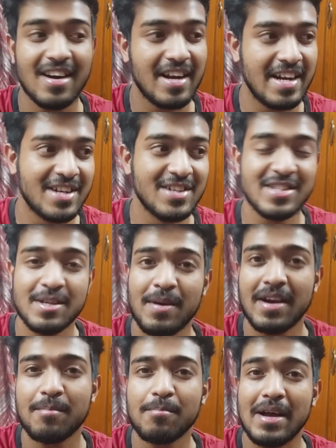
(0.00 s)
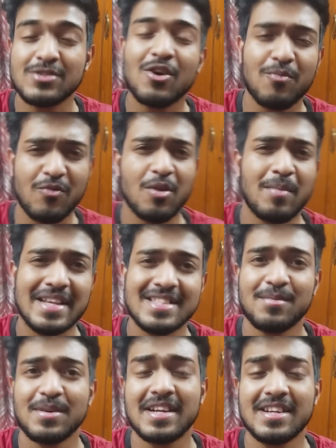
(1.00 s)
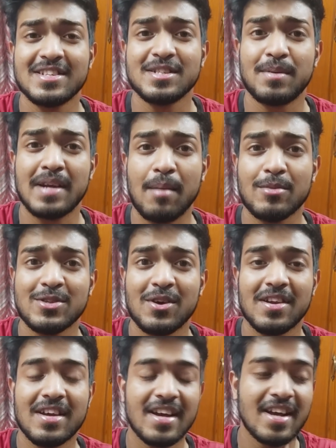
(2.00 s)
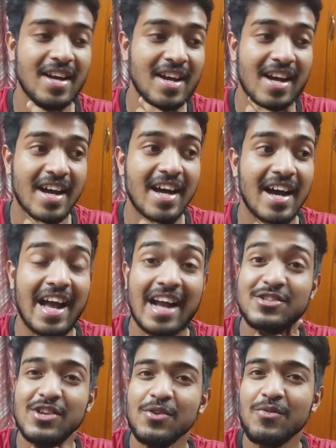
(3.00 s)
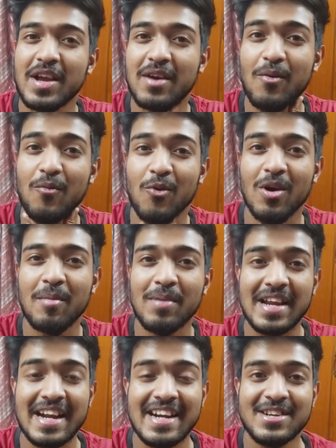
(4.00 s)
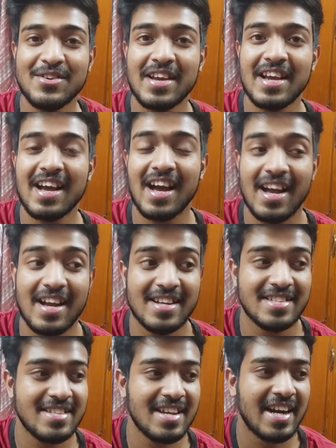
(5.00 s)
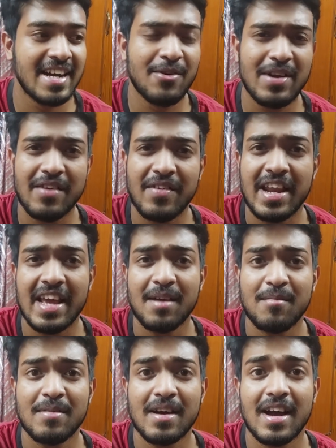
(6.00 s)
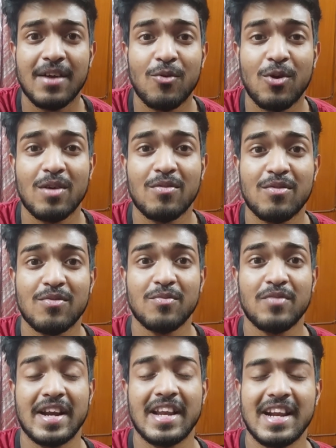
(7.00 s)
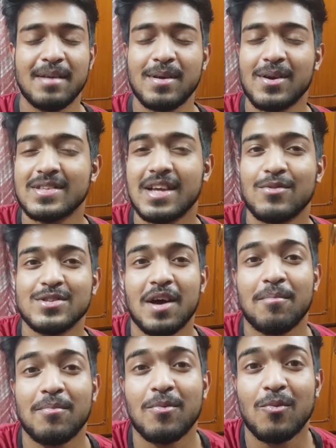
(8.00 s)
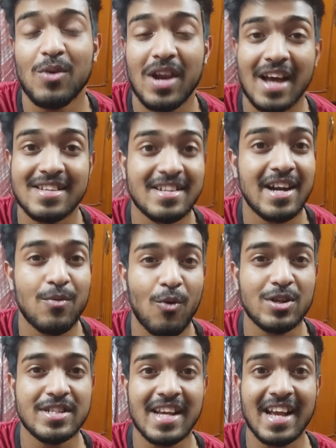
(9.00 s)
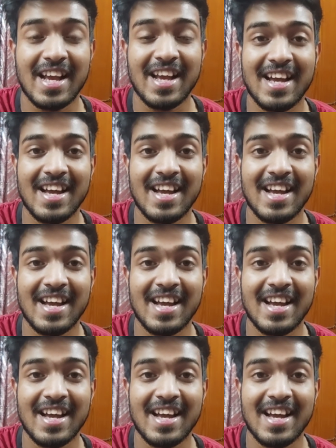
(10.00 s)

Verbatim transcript: internship at my summer internship at Amazon. Actually, we woke up late today. It's right now 11 AM. I woke up very late because I was up last night watching